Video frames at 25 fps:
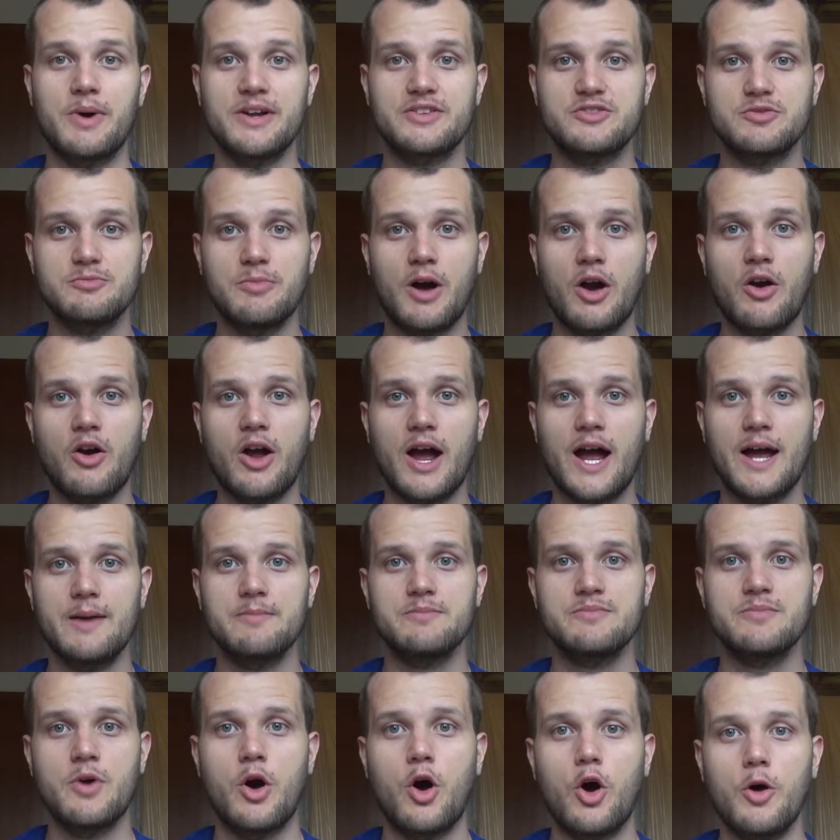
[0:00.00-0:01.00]
by tomorrow
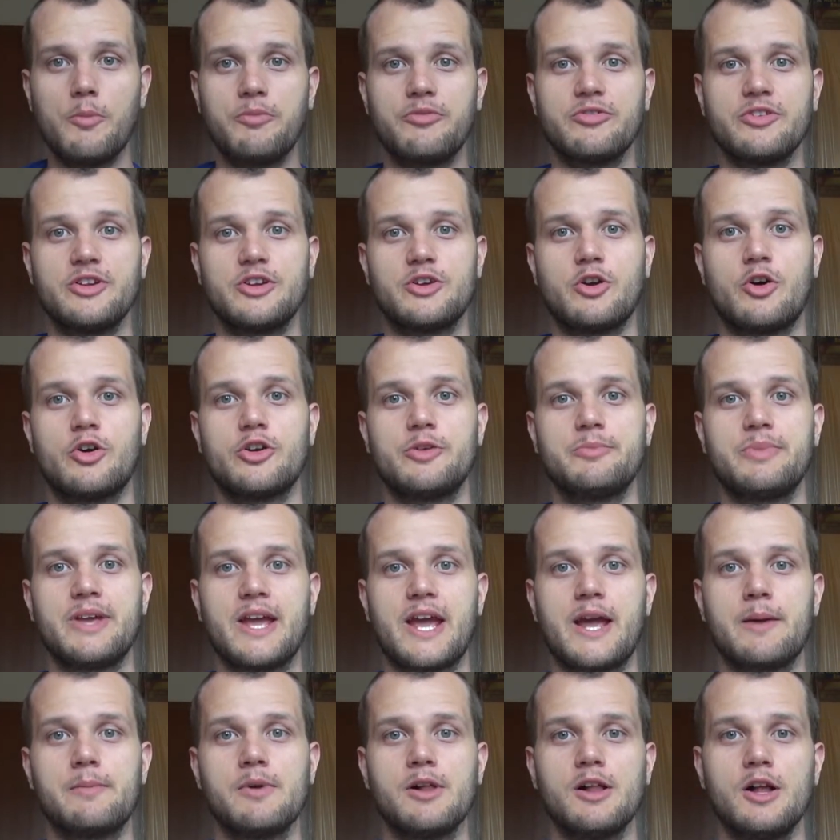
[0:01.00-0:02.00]
I'm hopefully going to
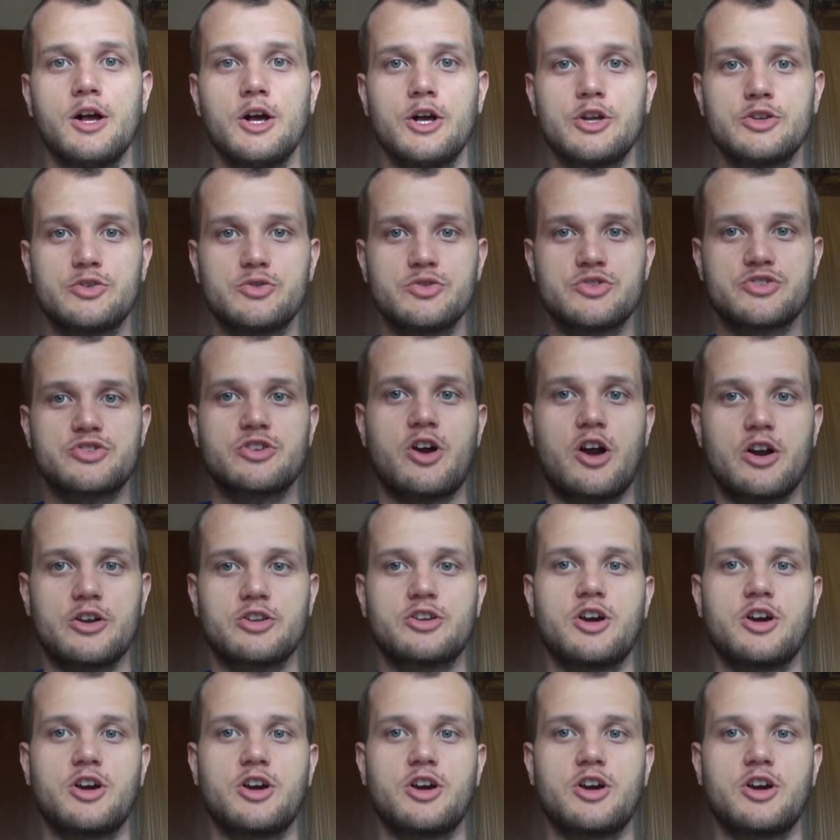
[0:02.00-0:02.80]
be able to start